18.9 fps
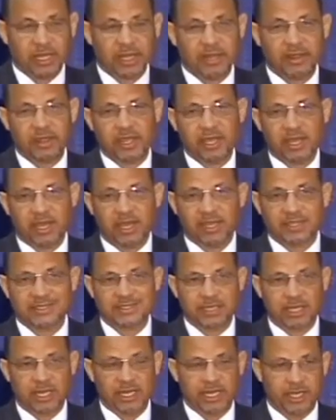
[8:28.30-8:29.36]
And there are
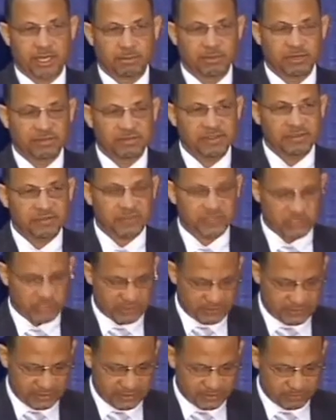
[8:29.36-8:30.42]
still a number of
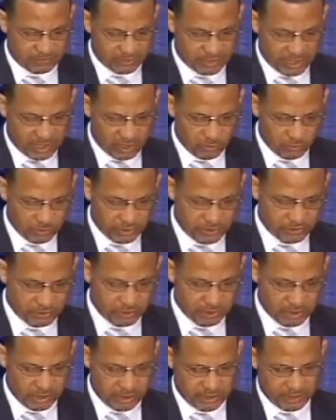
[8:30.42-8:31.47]
deficiencies, which I alluded to
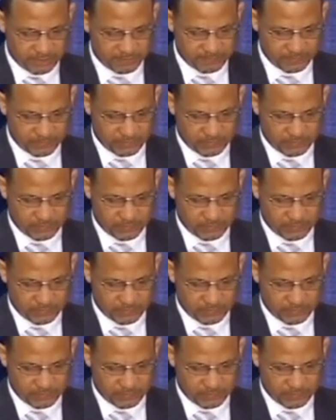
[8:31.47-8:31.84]
earlier.